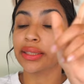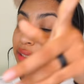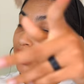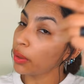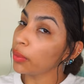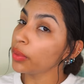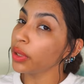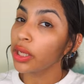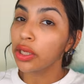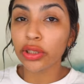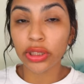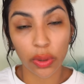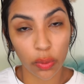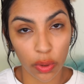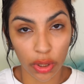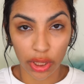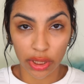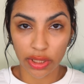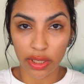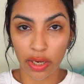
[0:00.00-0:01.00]
Now something else I
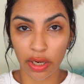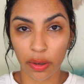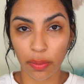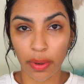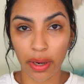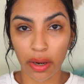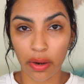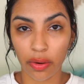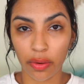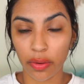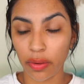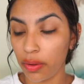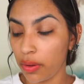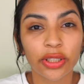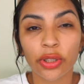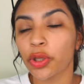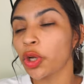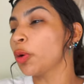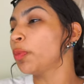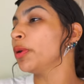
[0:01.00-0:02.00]
want to talk about.
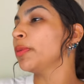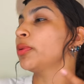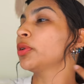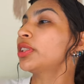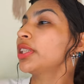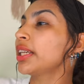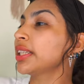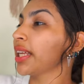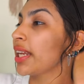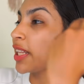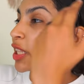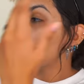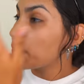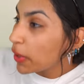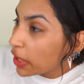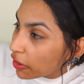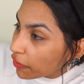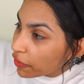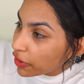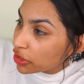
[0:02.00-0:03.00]
So there are people saying that it's
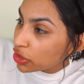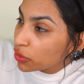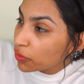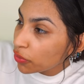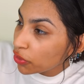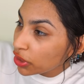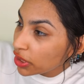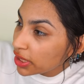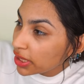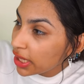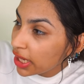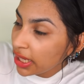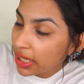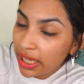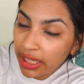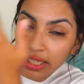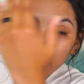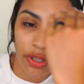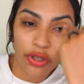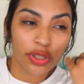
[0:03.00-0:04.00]
beneficial for the
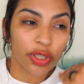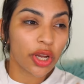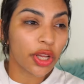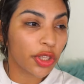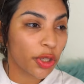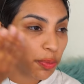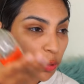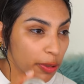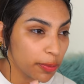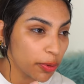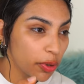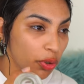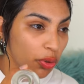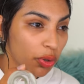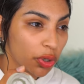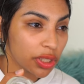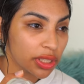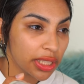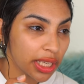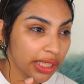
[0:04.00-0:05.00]
skin, and then there's other people
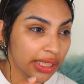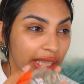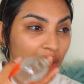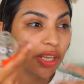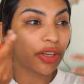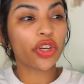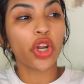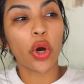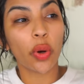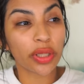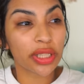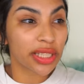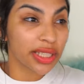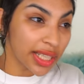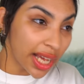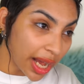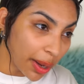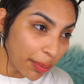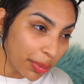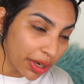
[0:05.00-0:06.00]
who are saying that no, it's
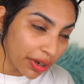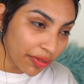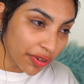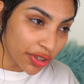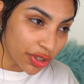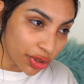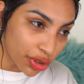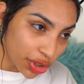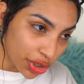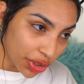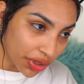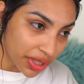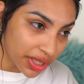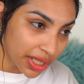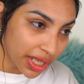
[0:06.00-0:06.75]
not beneficial to your